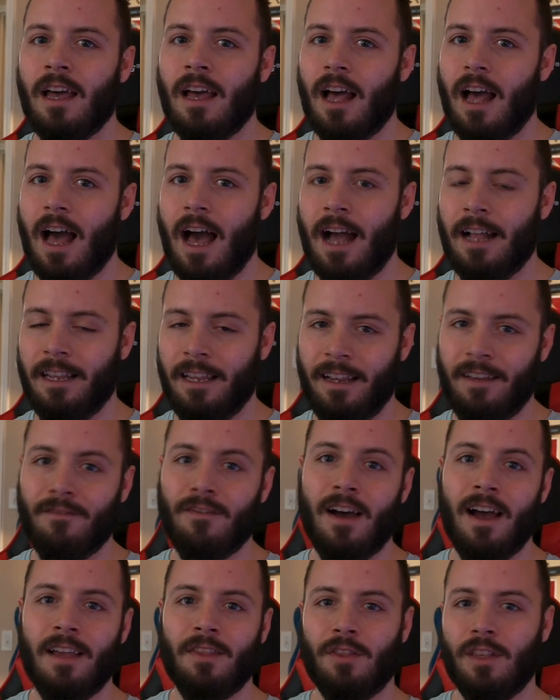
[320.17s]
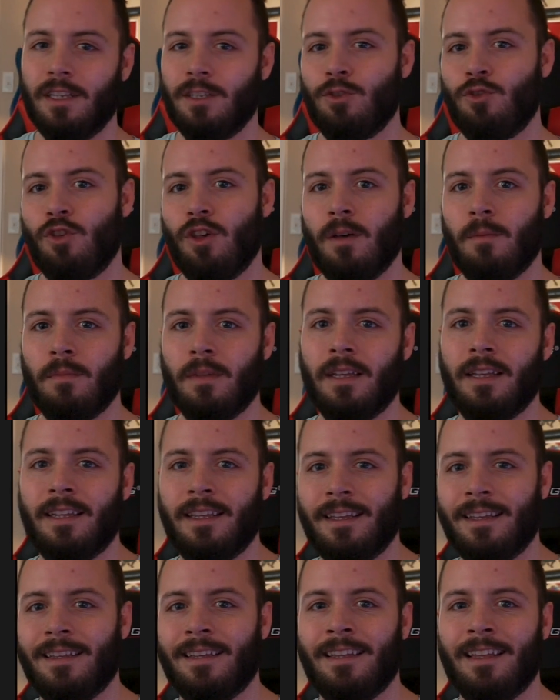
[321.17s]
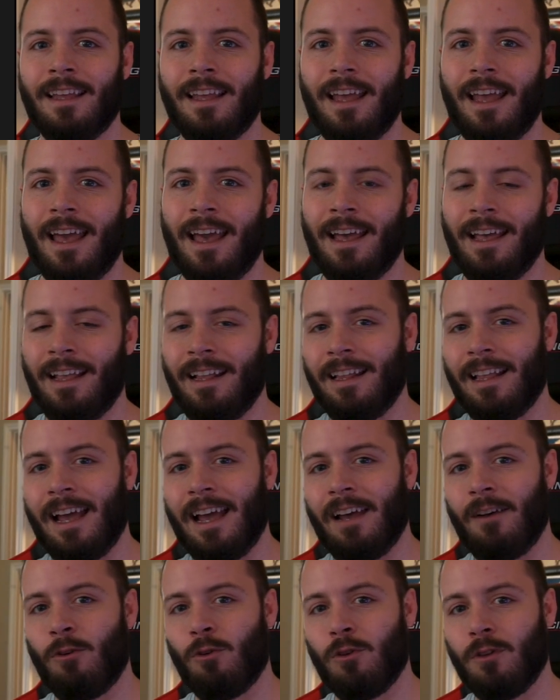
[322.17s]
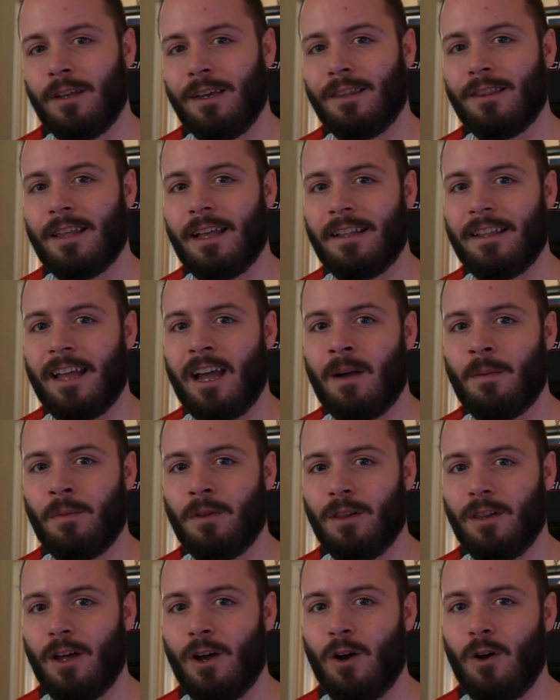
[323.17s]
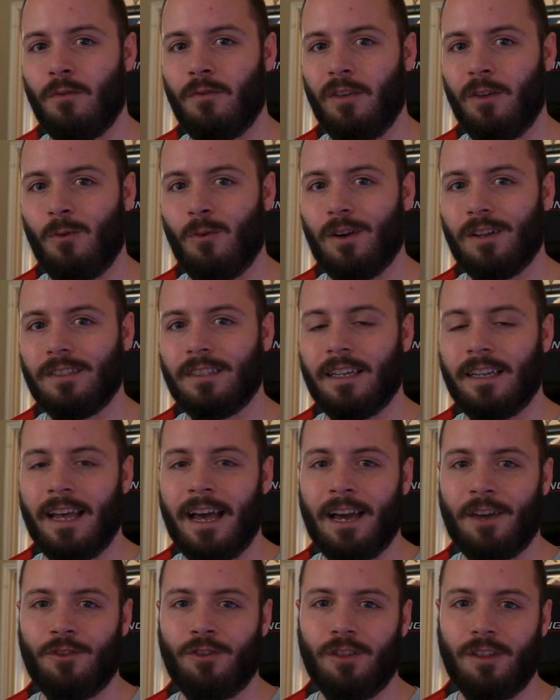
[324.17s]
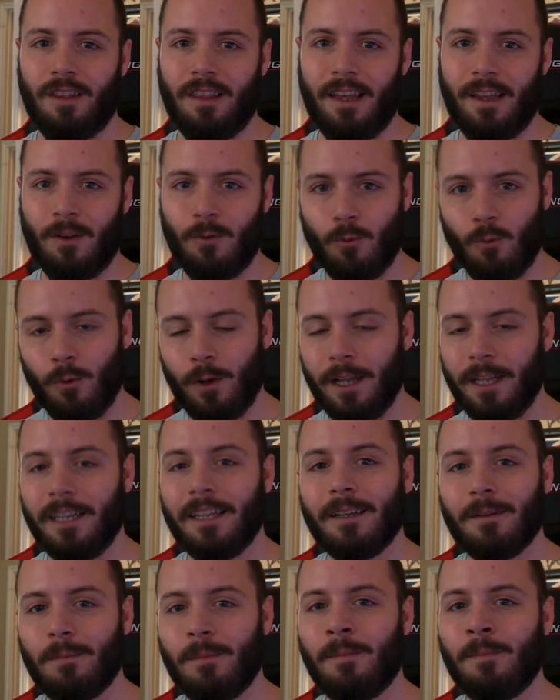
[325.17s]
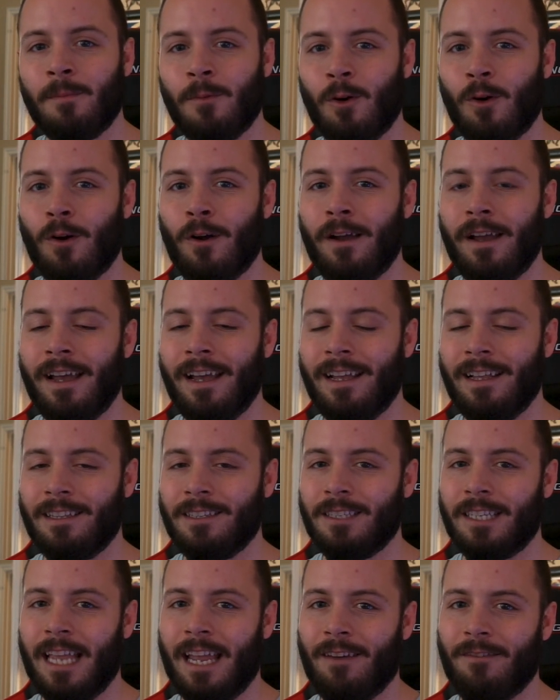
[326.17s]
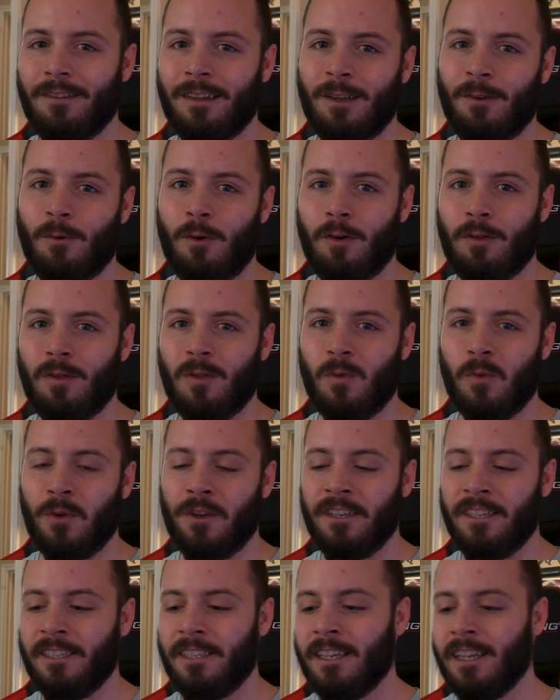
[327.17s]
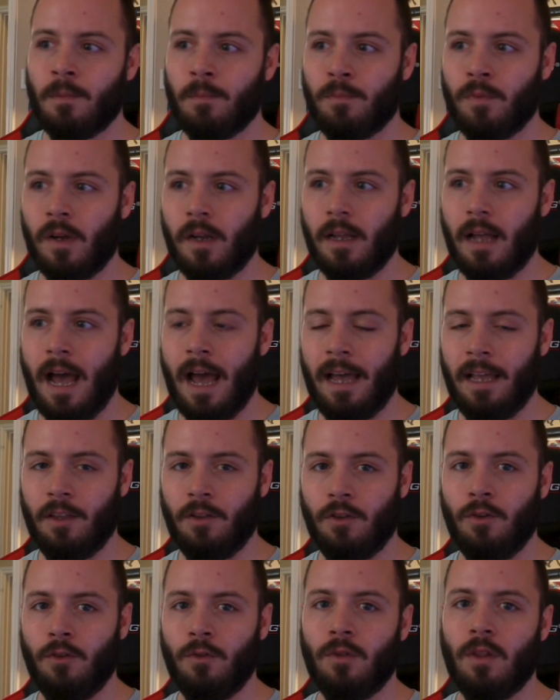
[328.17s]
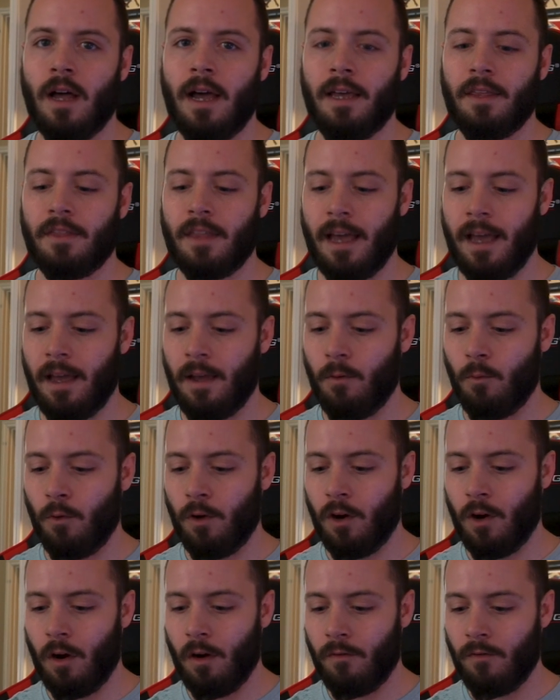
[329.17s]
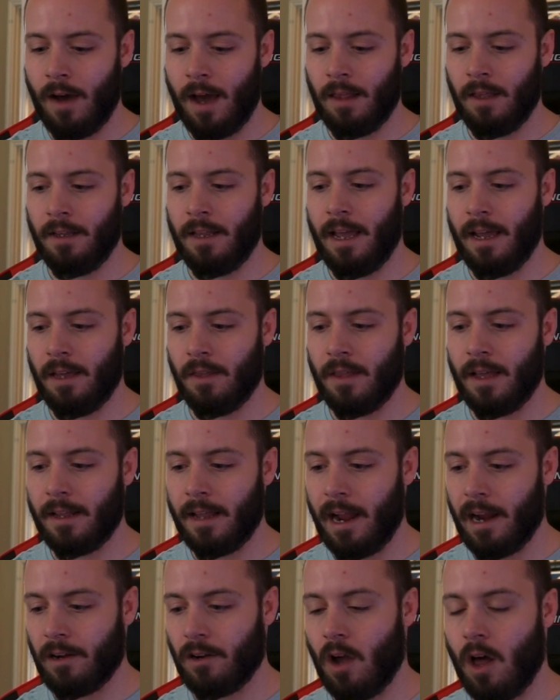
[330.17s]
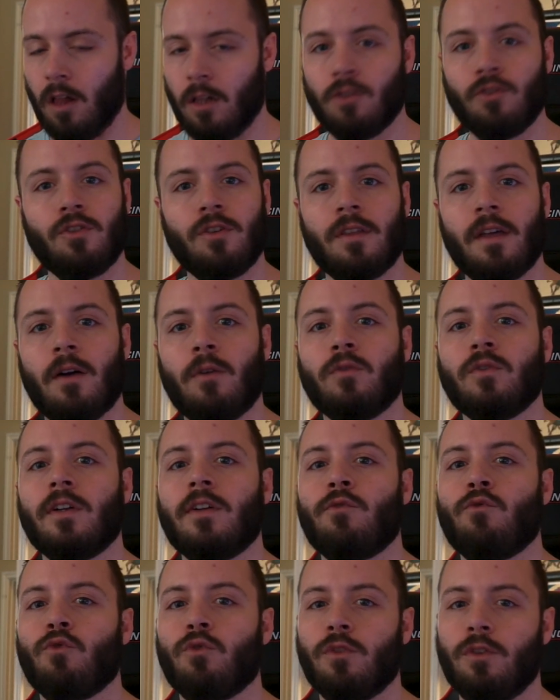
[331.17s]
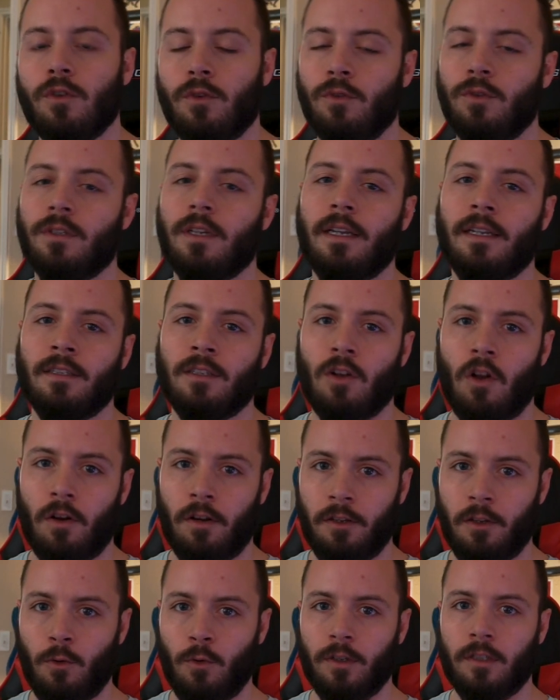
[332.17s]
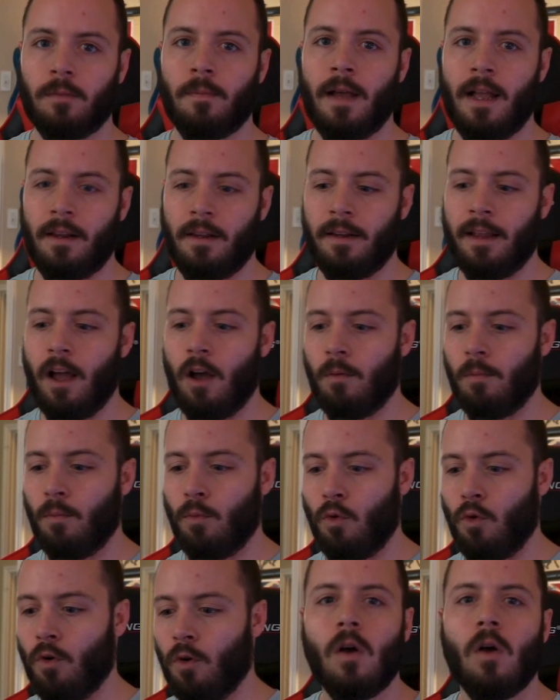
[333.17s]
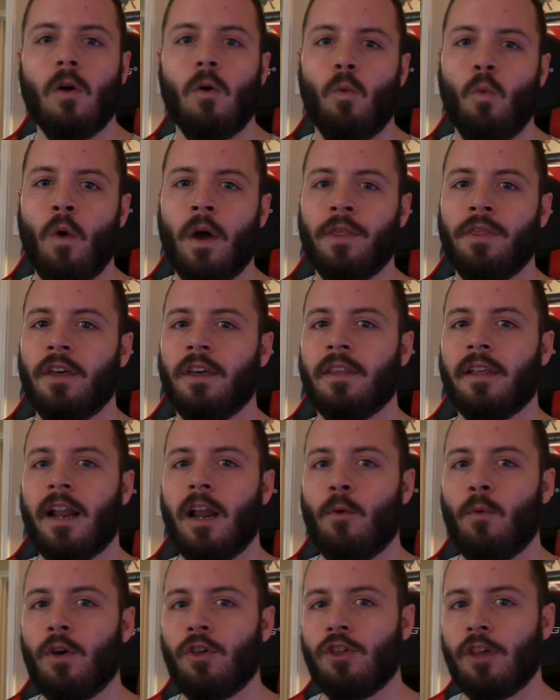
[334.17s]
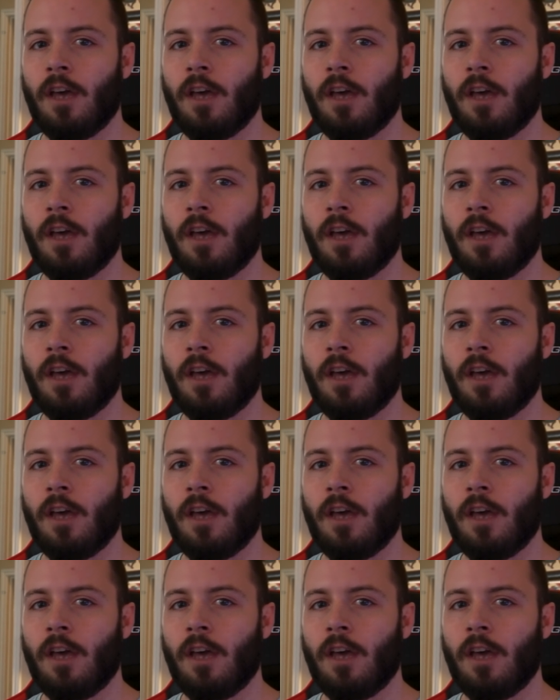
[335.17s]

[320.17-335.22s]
I did find this gem, and I will link that down below if you want to actually read it more. It's definitely worth the read. But I do like that we're finally taking that technology that was introduced and starting to expand it out more. One thing that I wish